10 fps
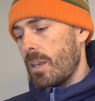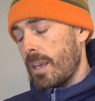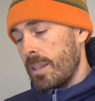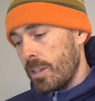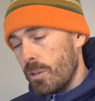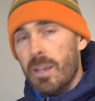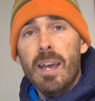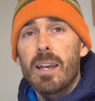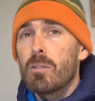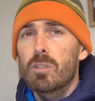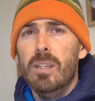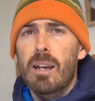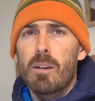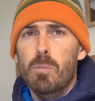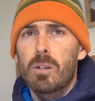In the UK, I'll just
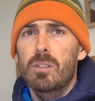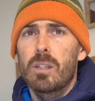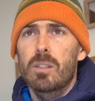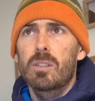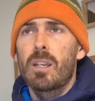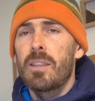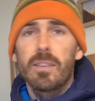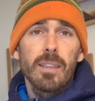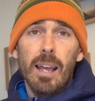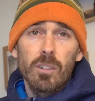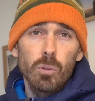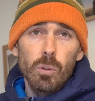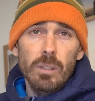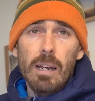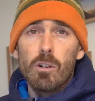carry Prussics and that
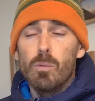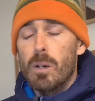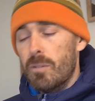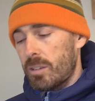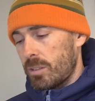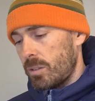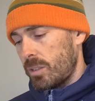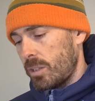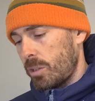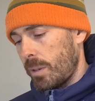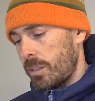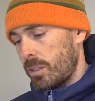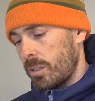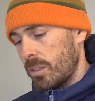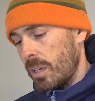sorts out all my rescue
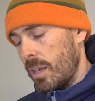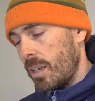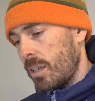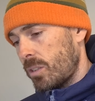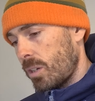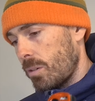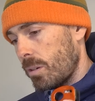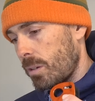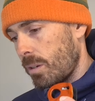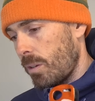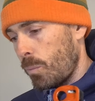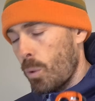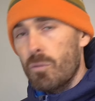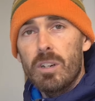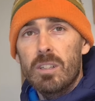situations. So
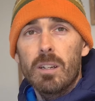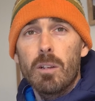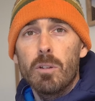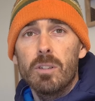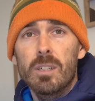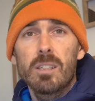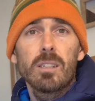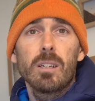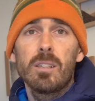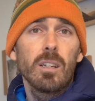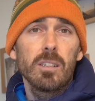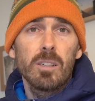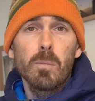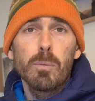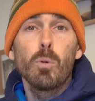one reason I don't use this is I
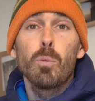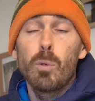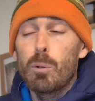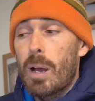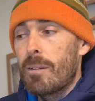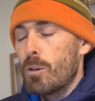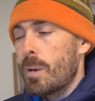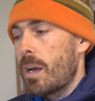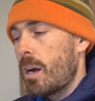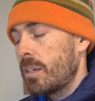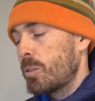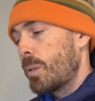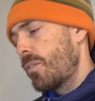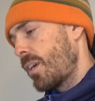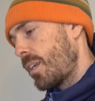simply will not have it on my harness.
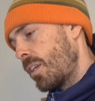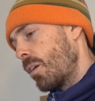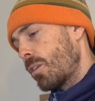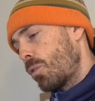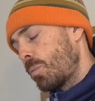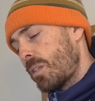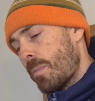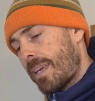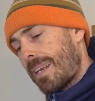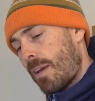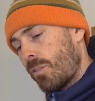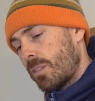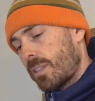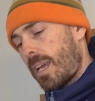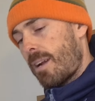But if I could obviously make an effort
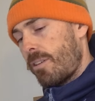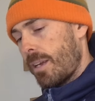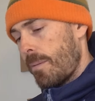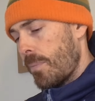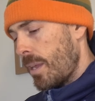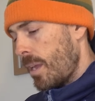to carry it.